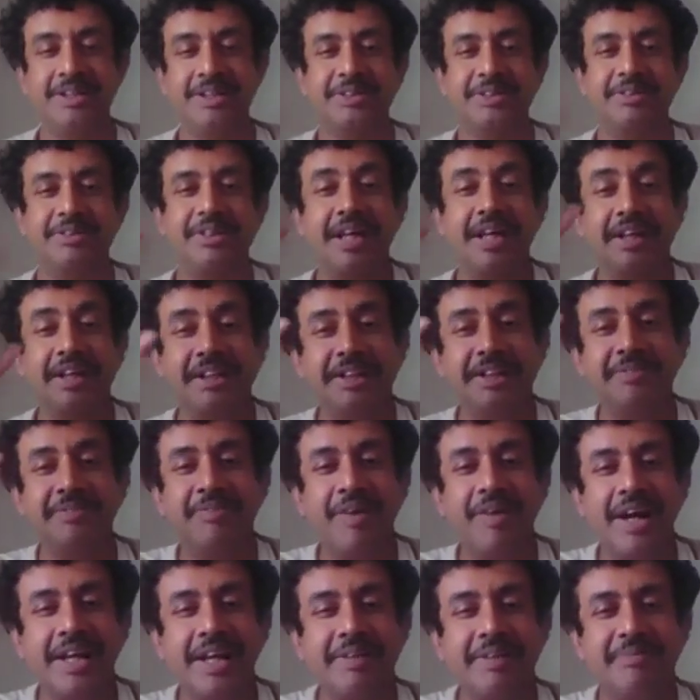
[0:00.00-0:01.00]
so
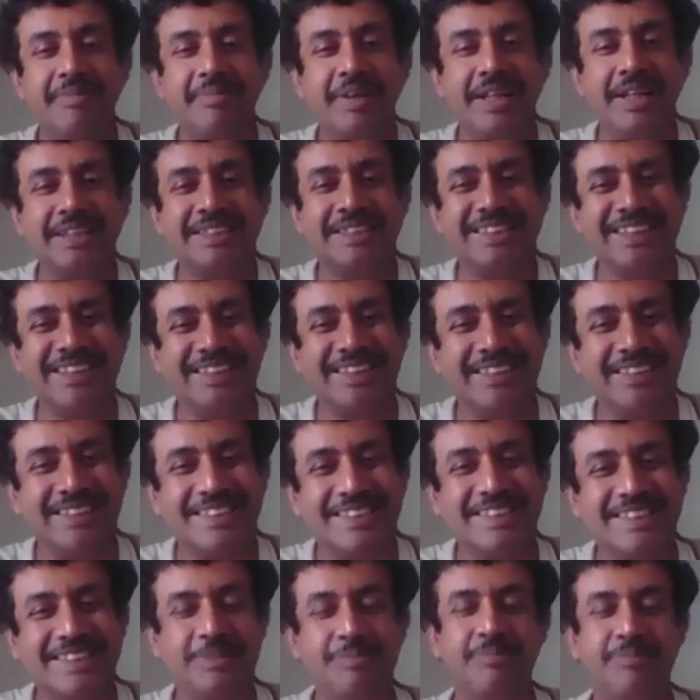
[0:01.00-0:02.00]
35 is
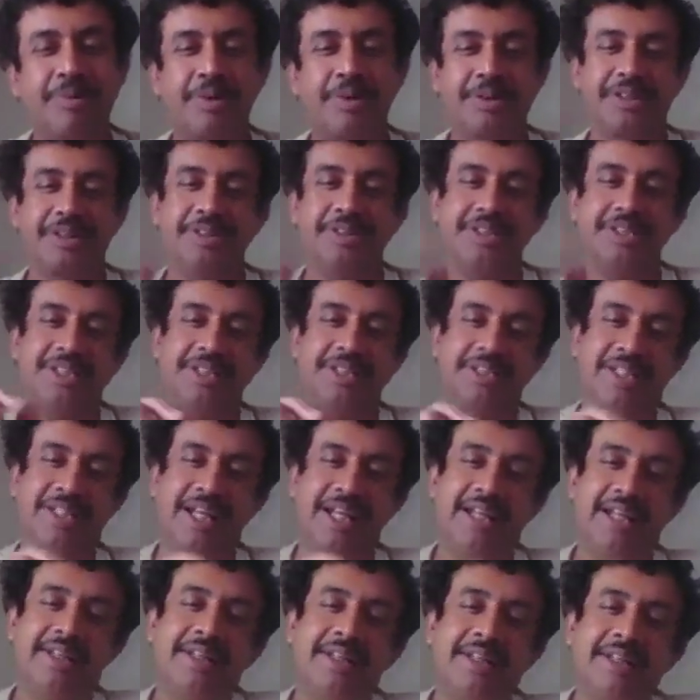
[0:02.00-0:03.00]
less important
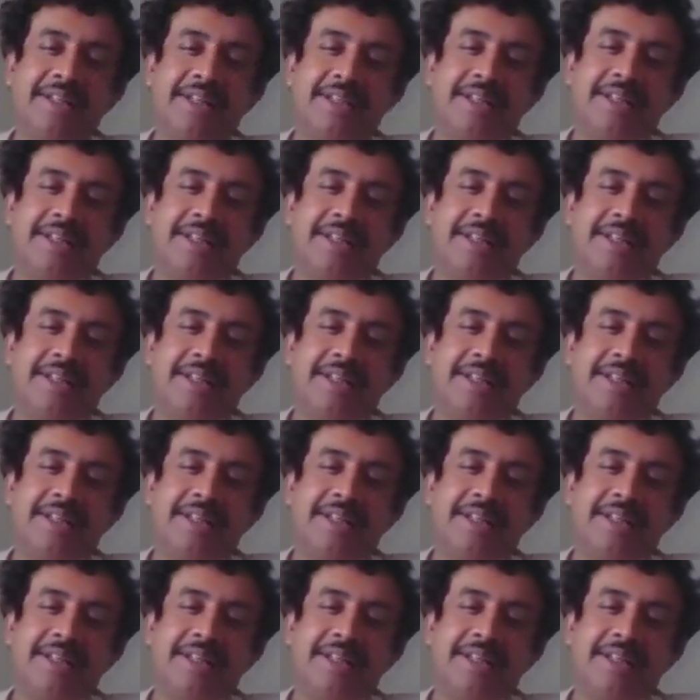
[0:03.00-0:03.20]
than